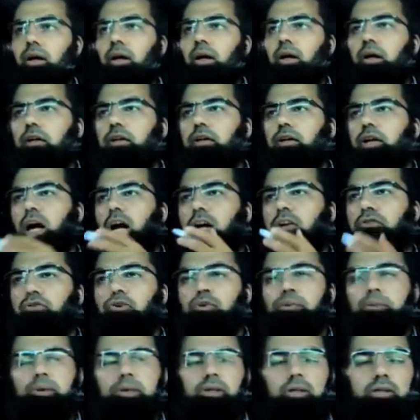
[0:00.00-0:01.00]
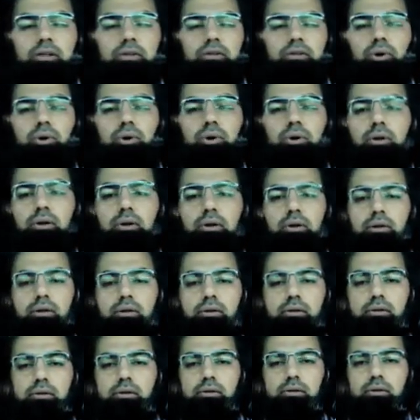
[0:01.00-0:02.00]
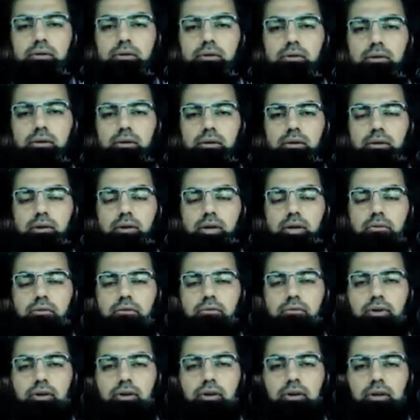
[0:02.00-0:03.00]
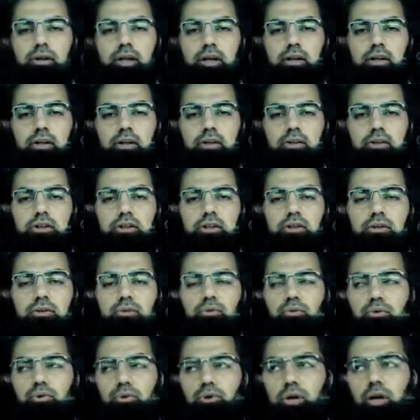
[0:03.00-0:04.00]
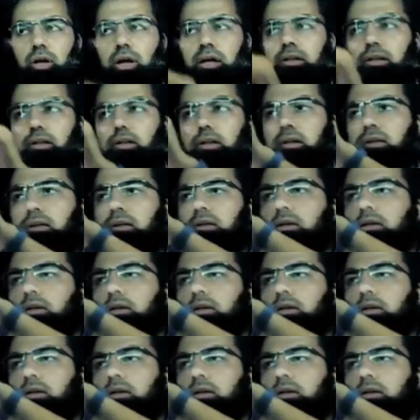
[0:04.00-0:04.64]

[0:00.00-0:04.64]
The transformer does not convert energy, rather,